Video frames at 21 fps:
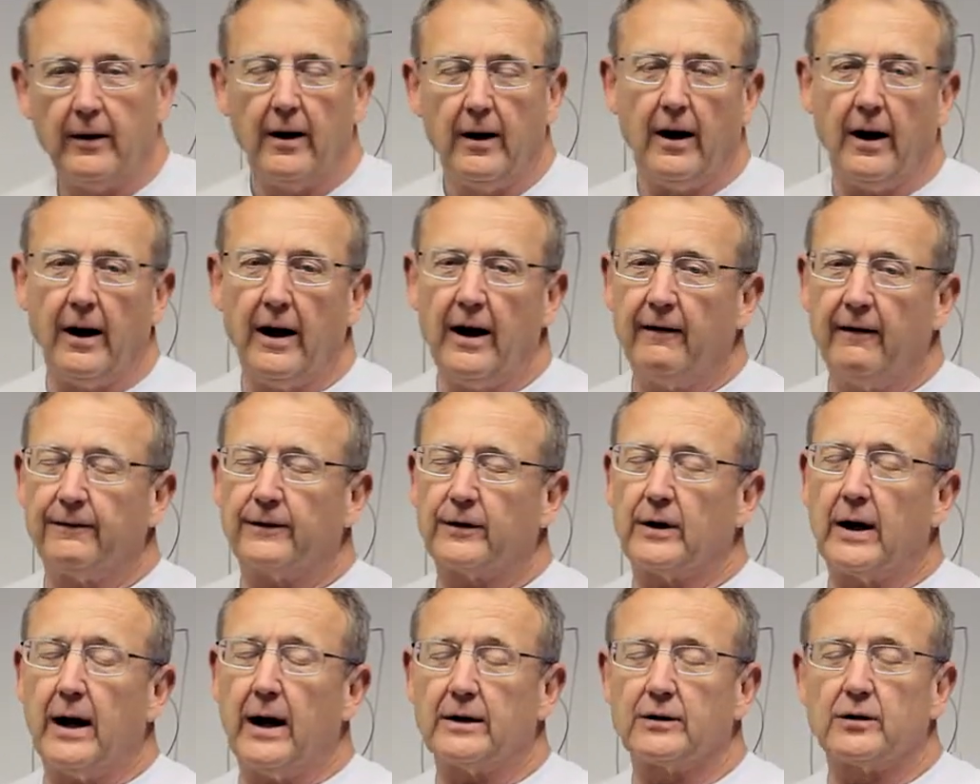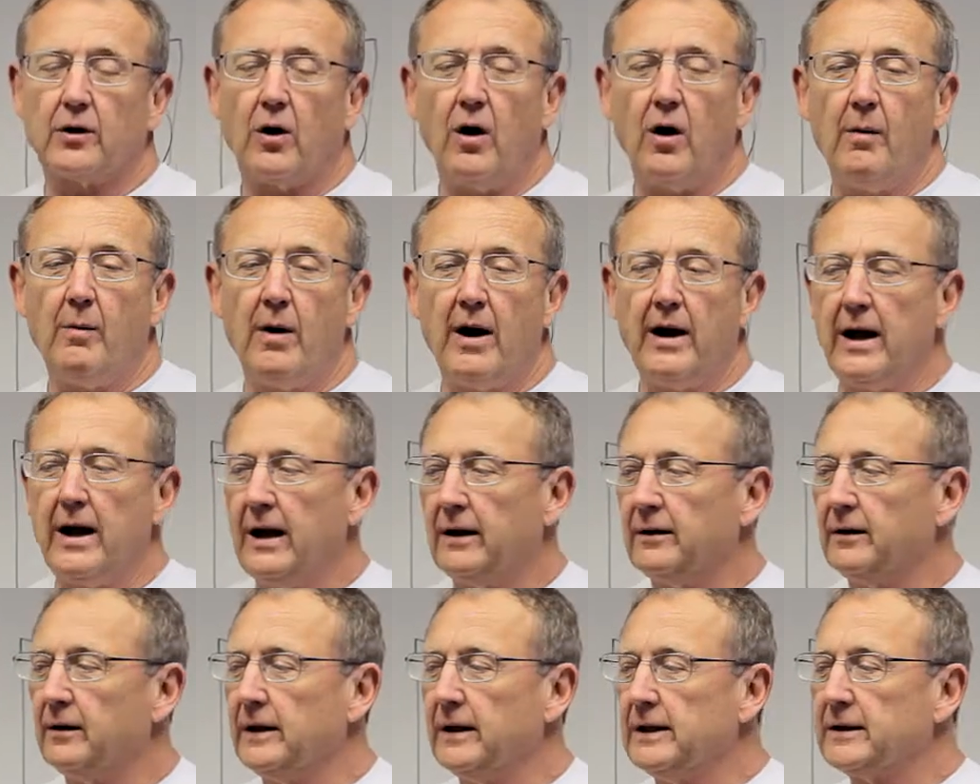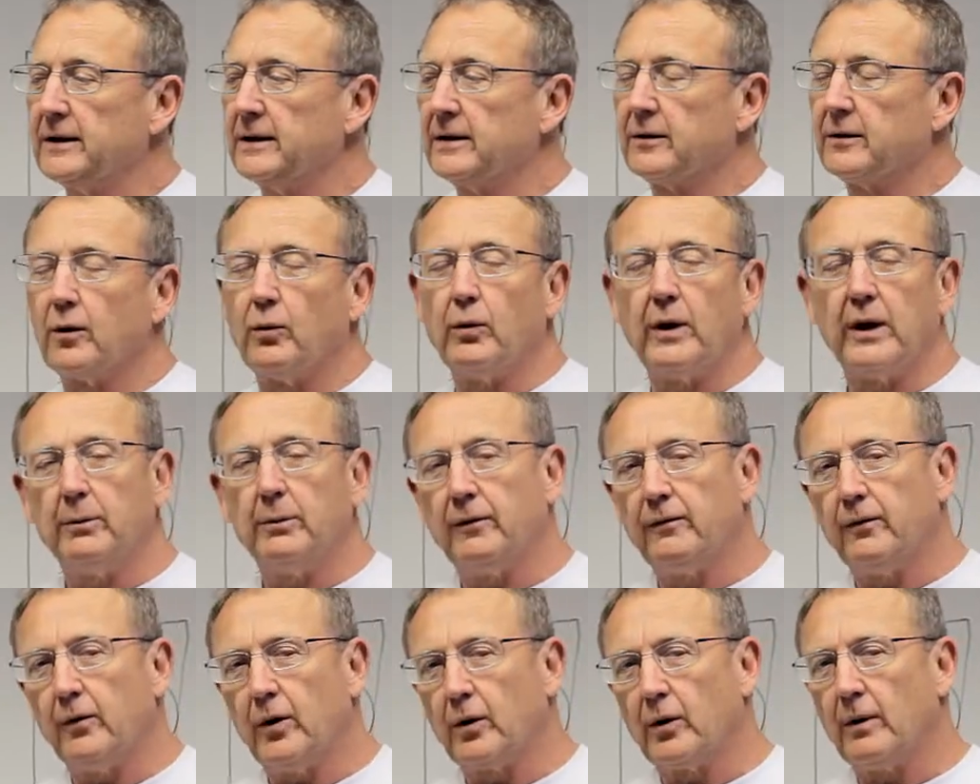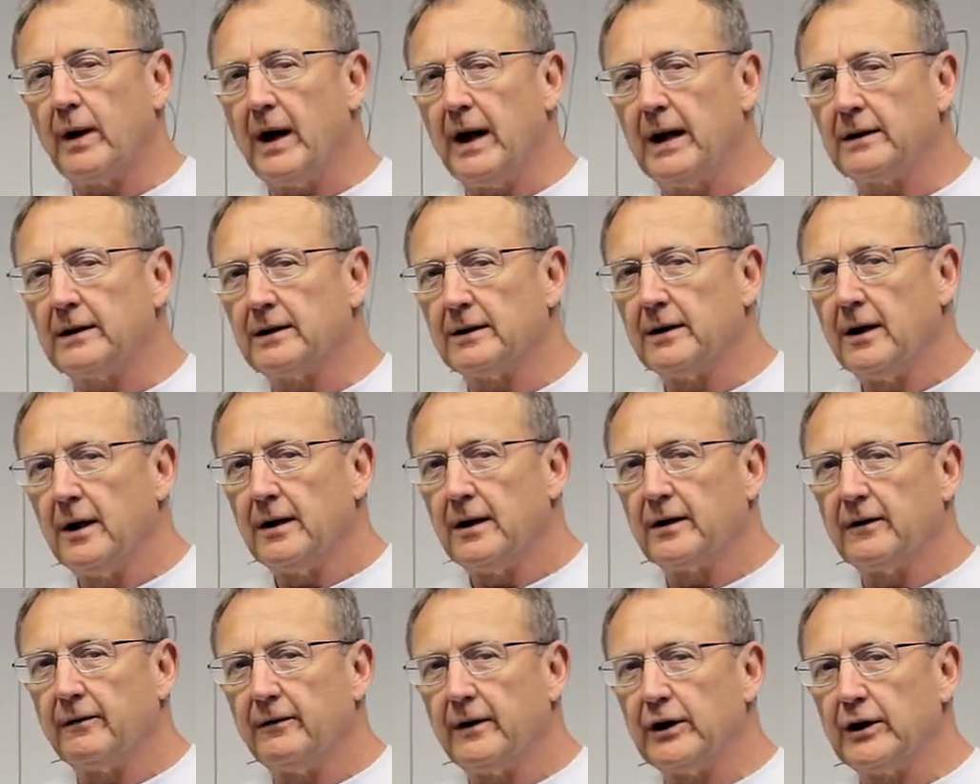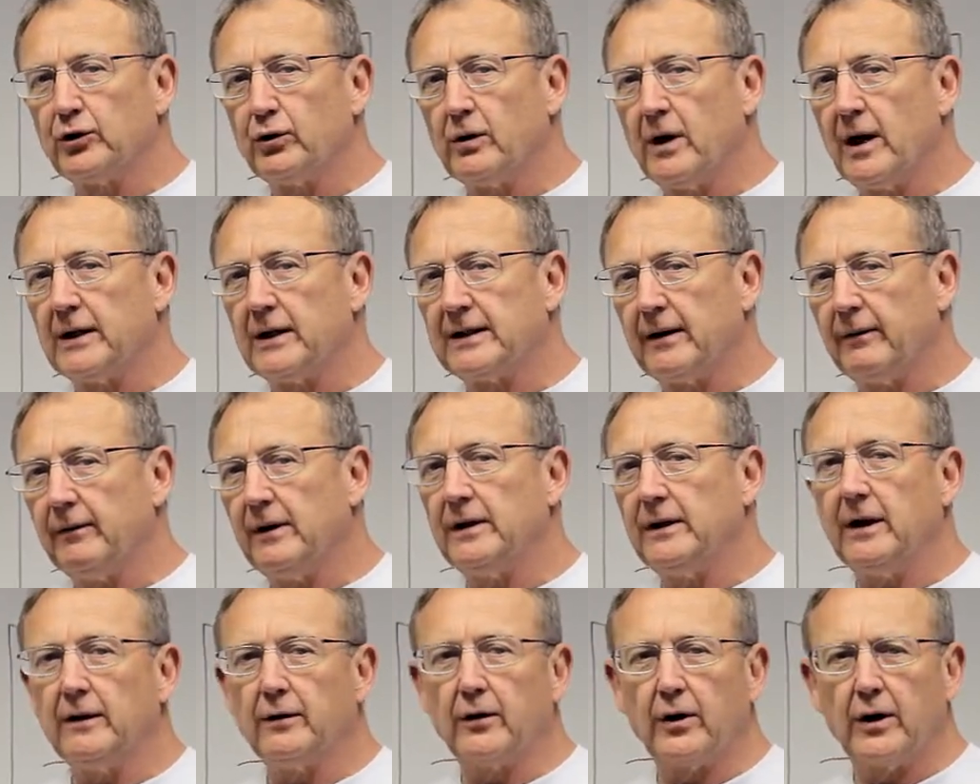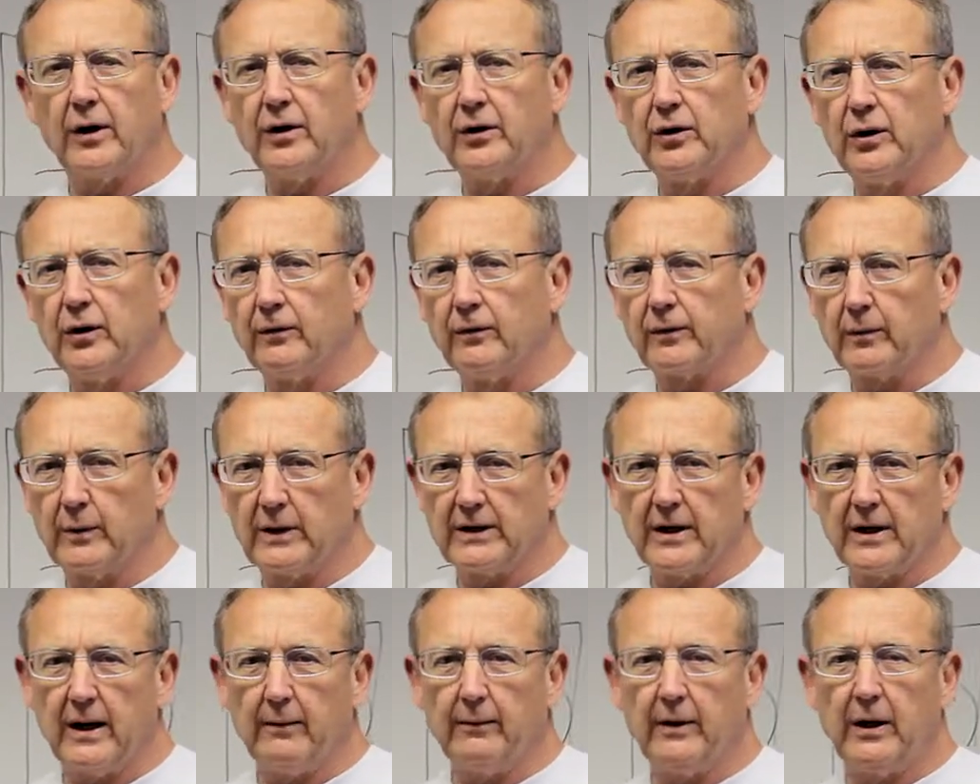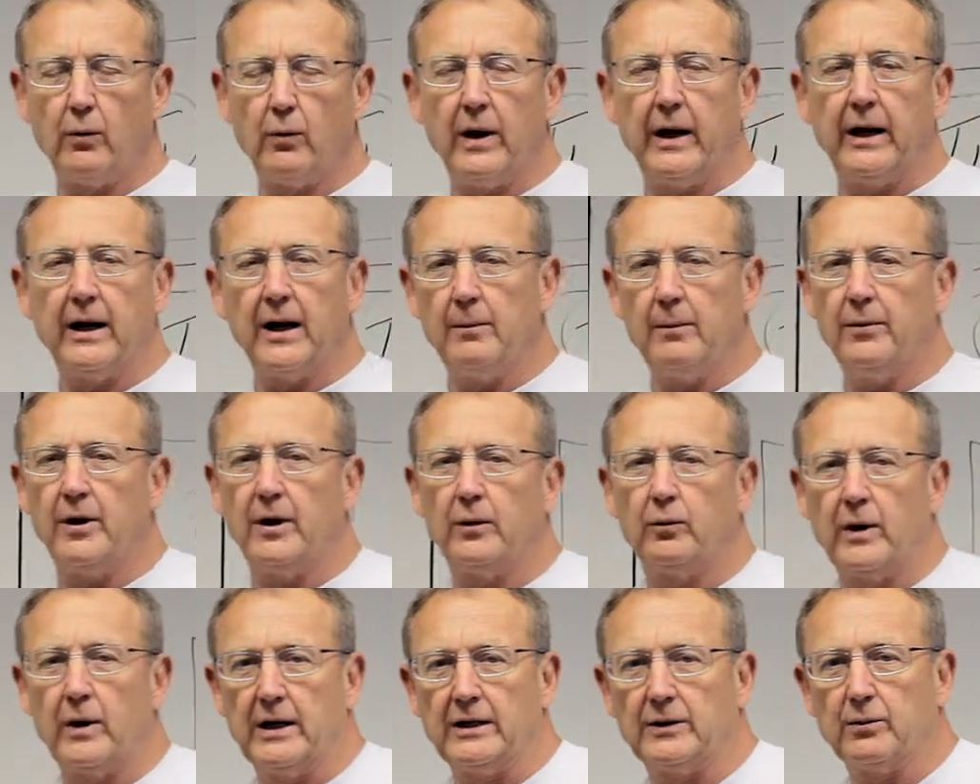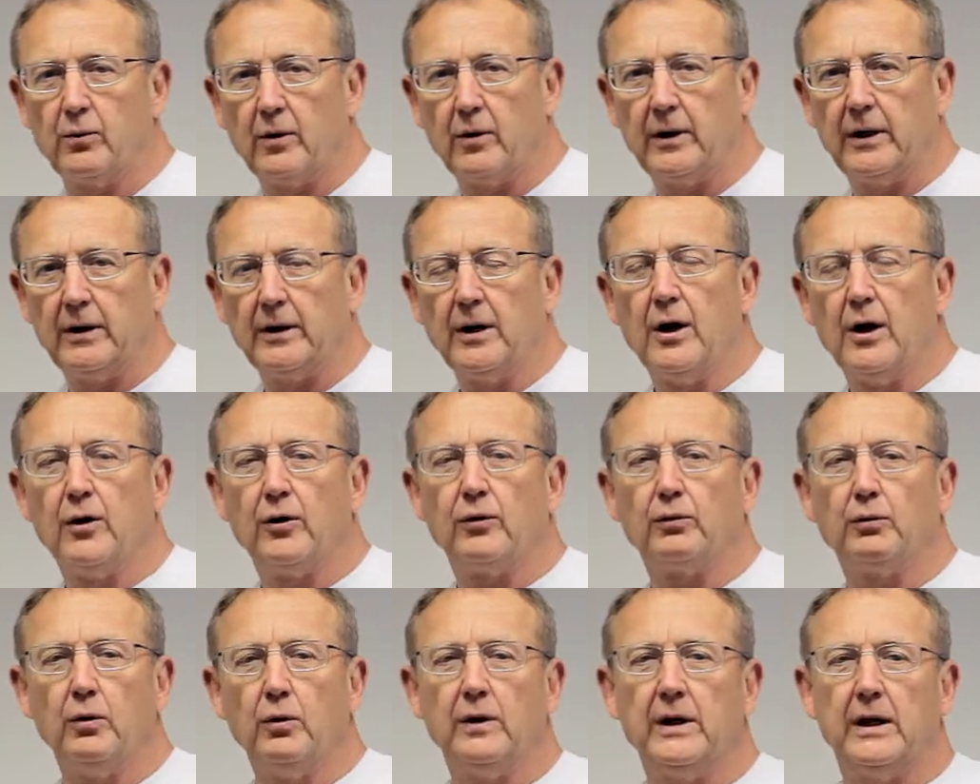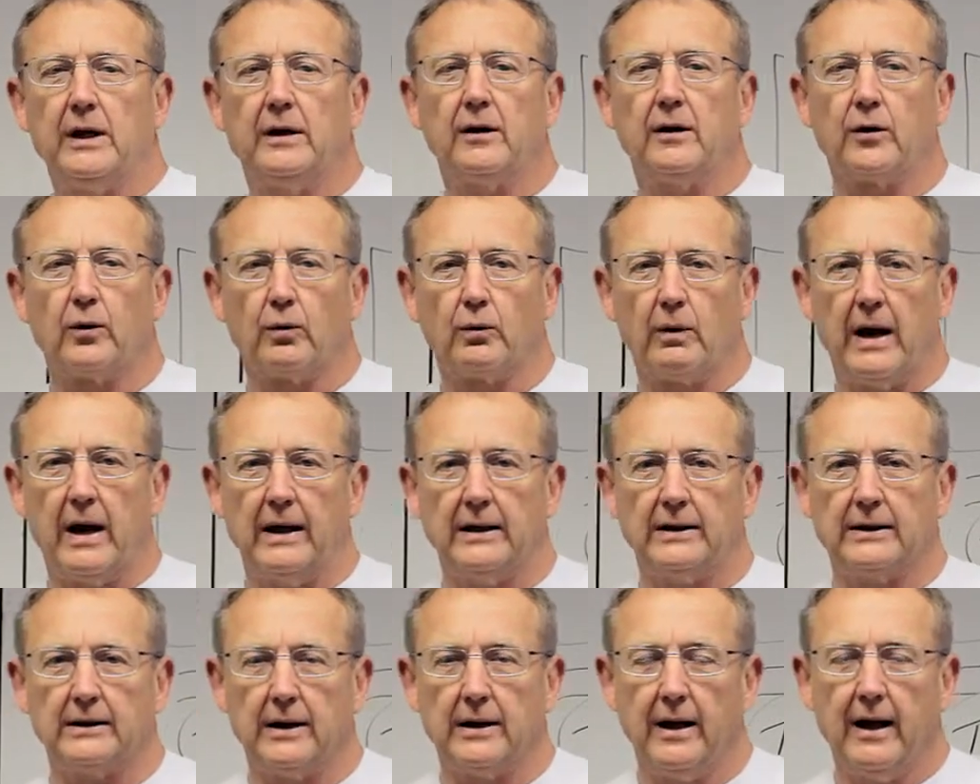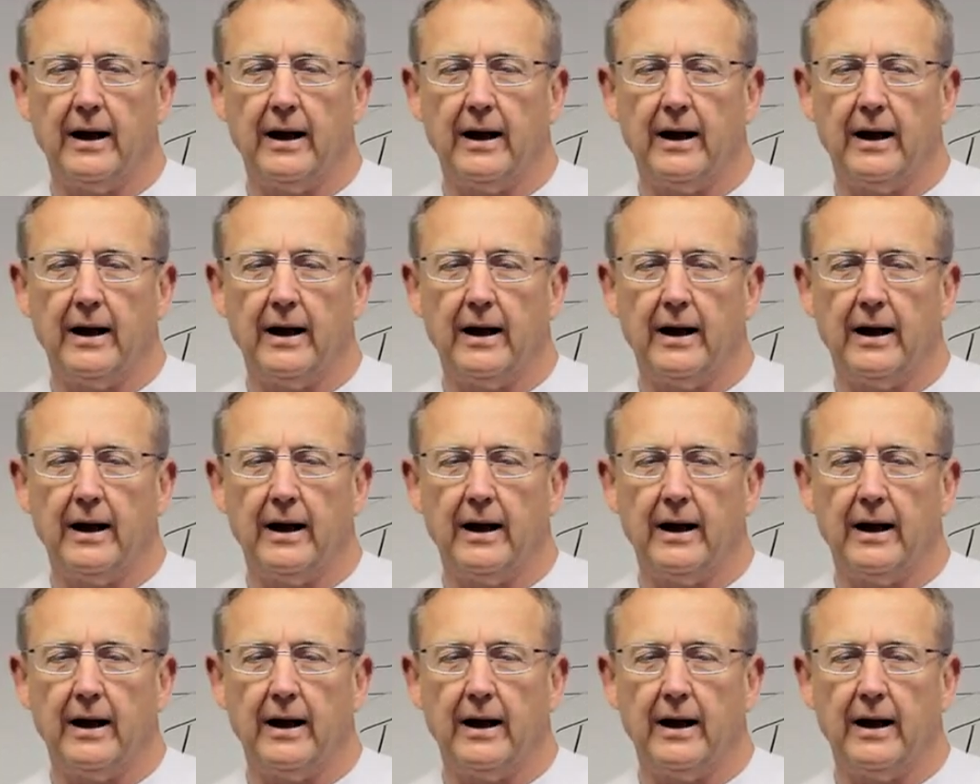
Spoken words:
I have to ask all my athletes the week before a race to visualize everything they're going to do from the time they wake up on race morning through the end of the race.